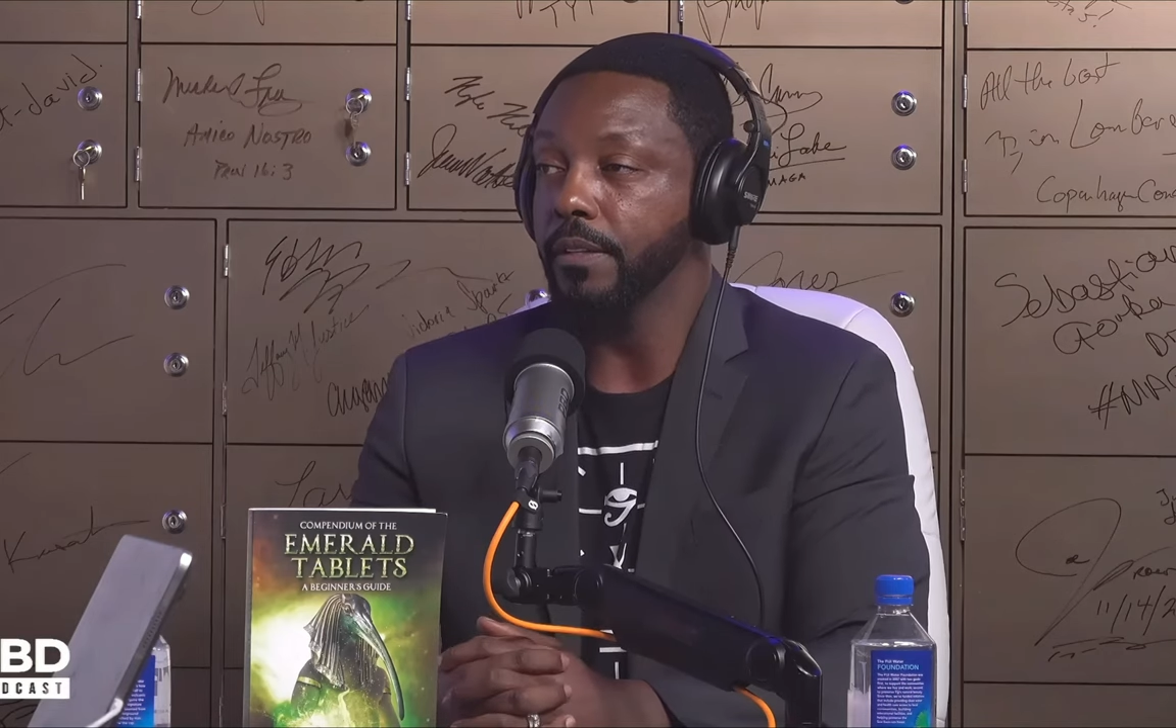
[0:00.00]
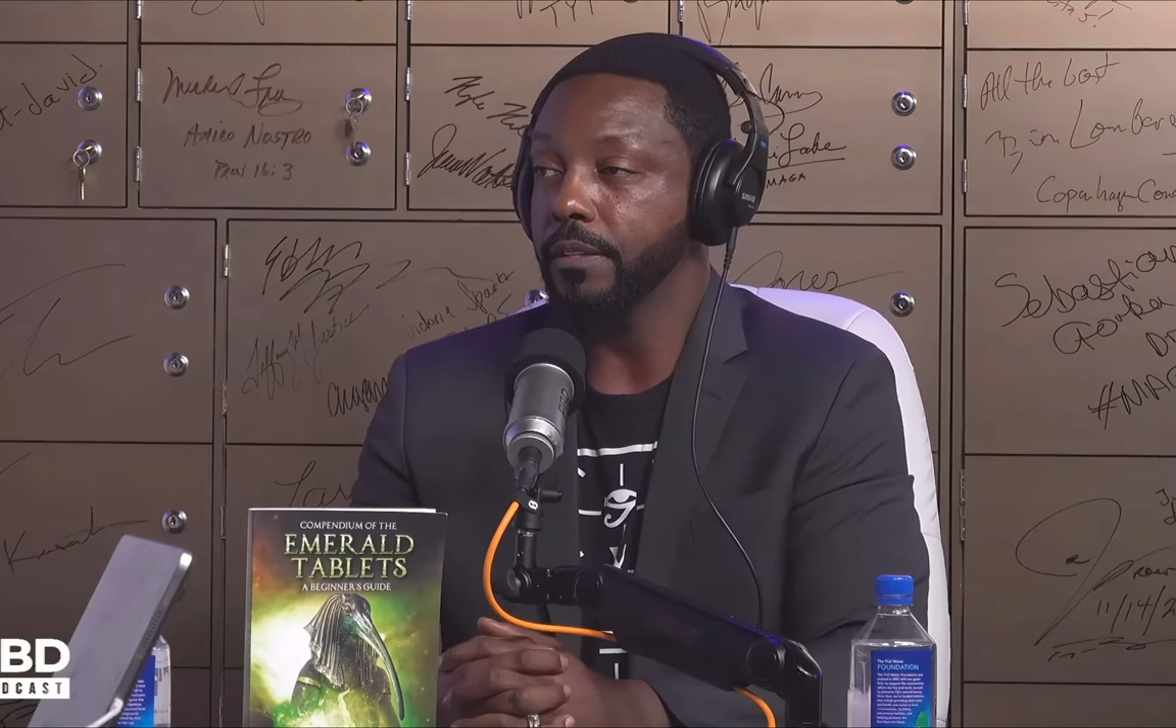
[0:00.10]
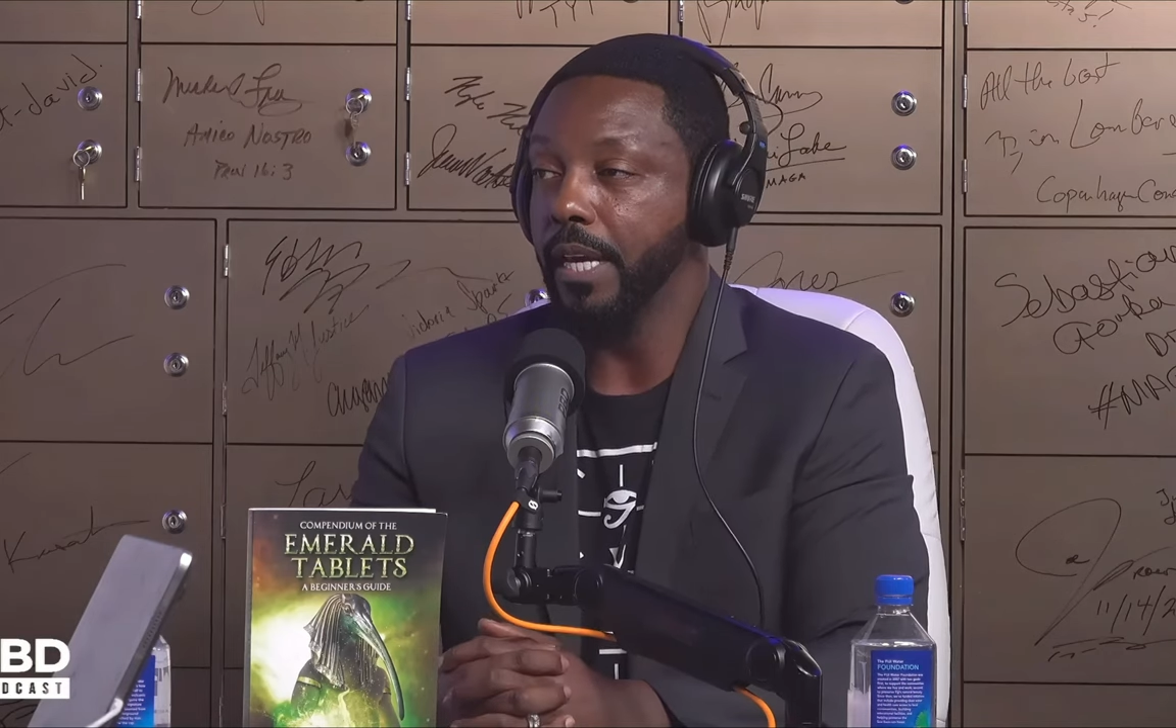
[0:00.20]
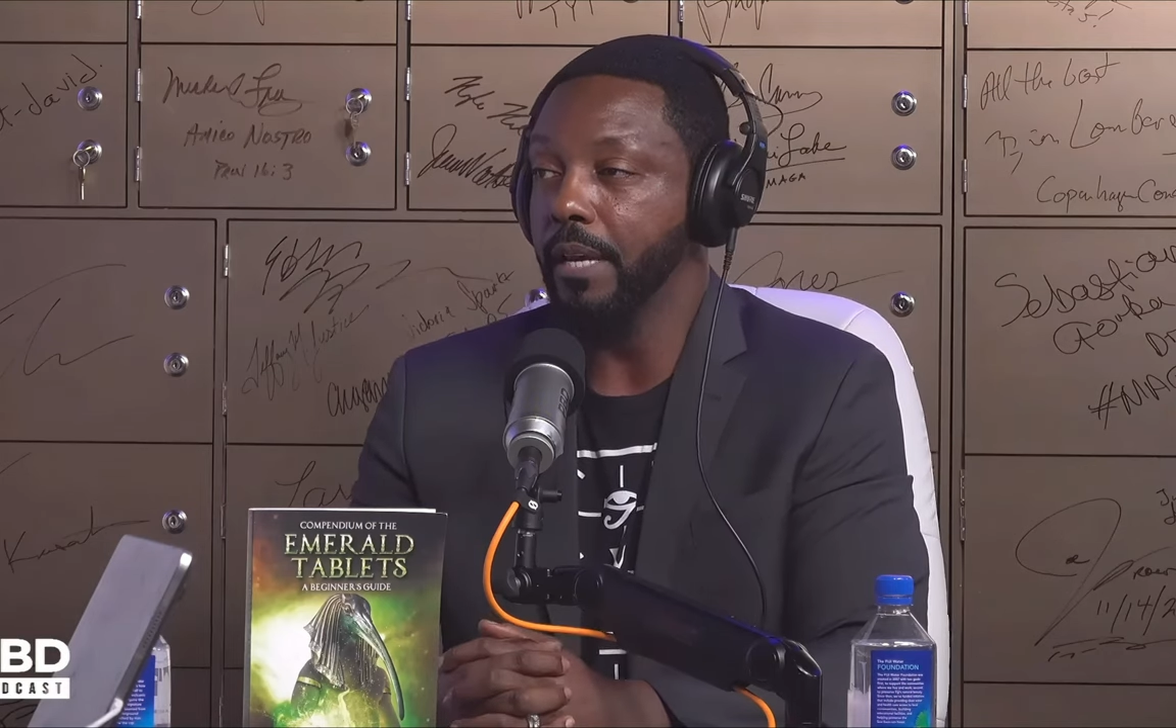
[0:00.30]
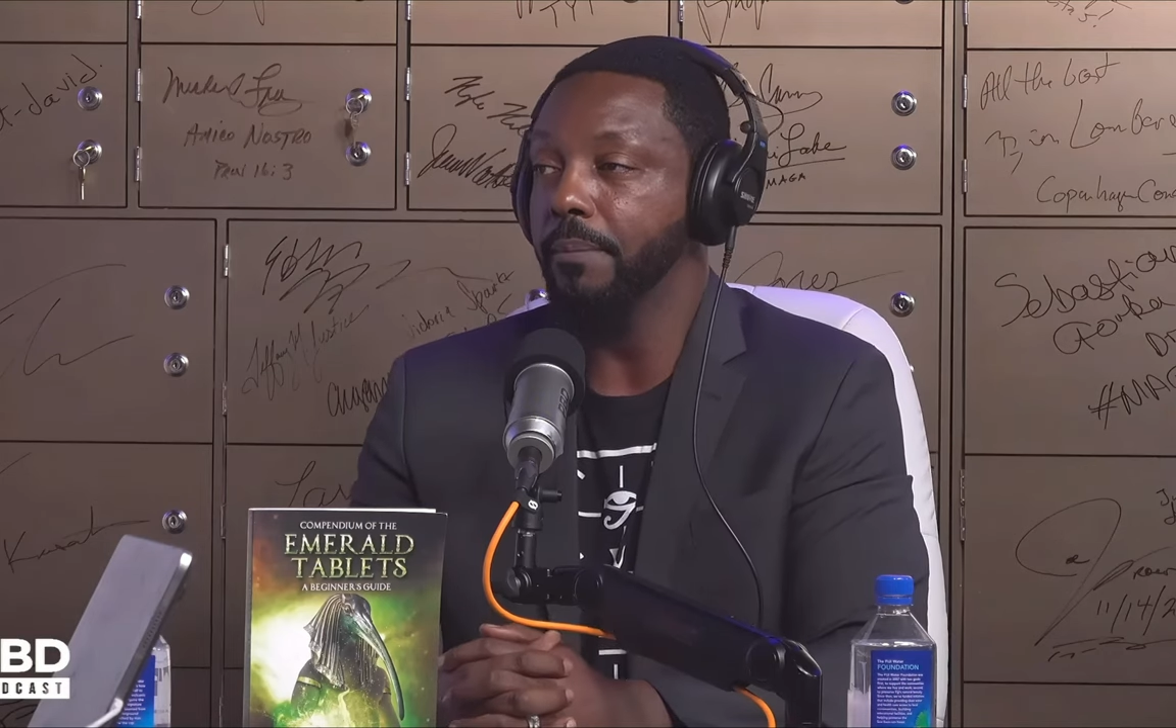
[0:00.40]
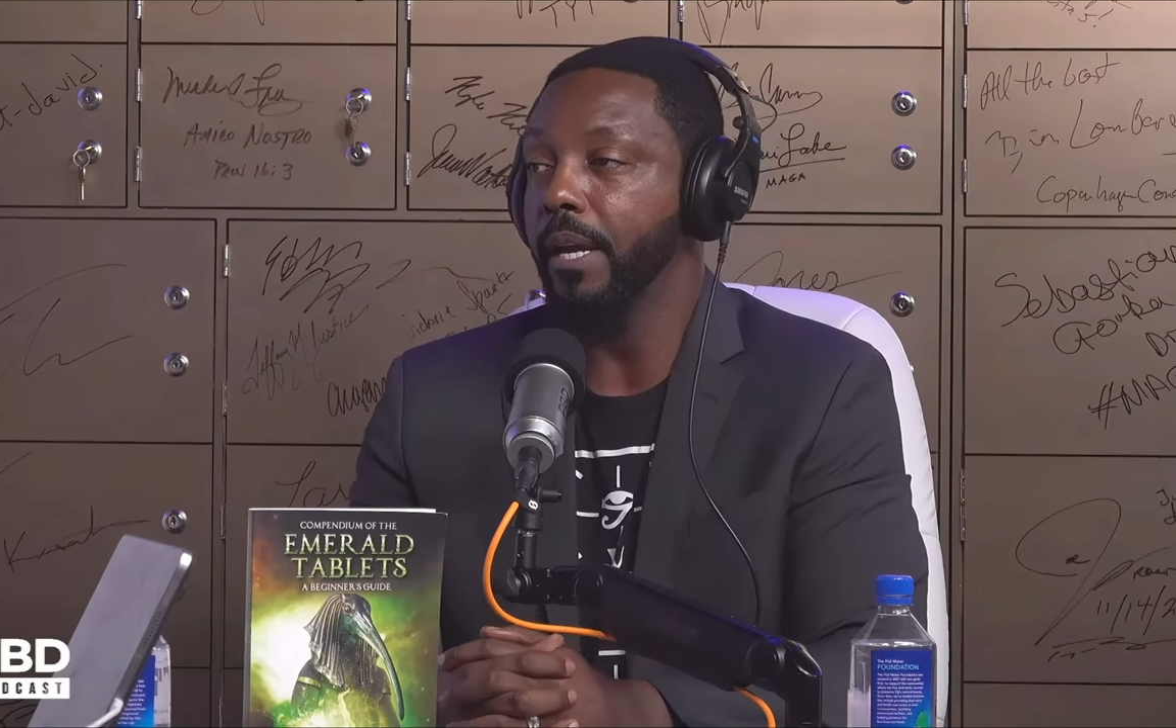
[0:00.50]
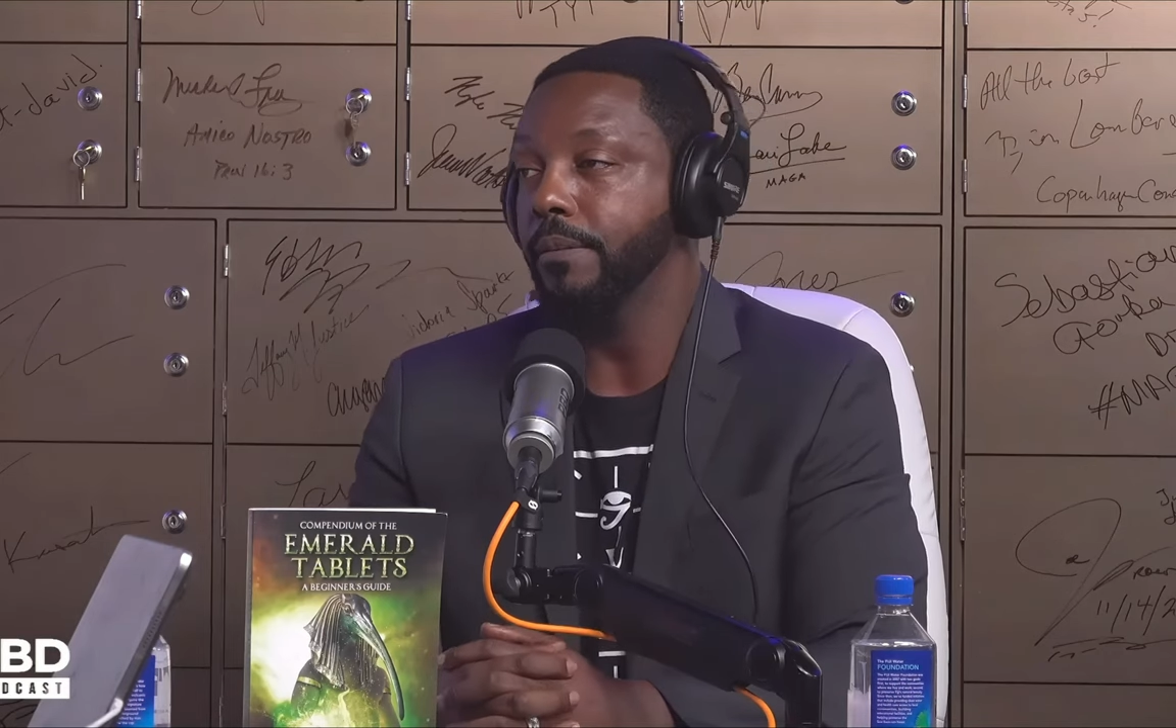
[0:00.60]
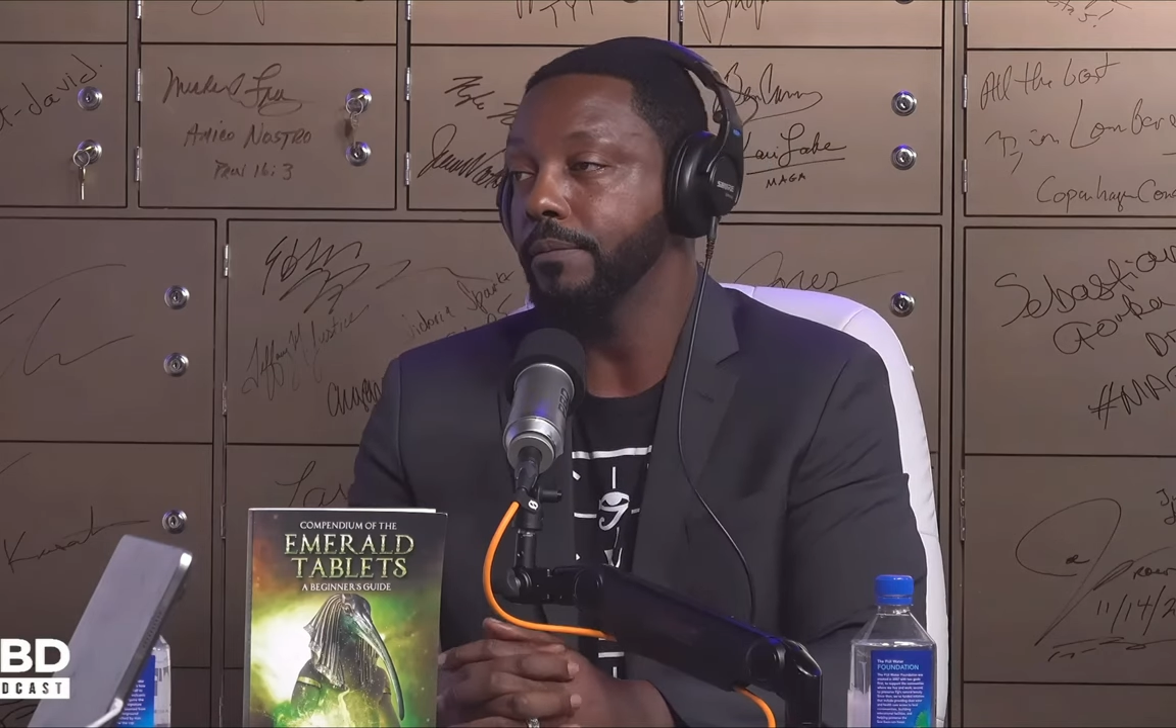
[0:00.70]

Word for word: the same man.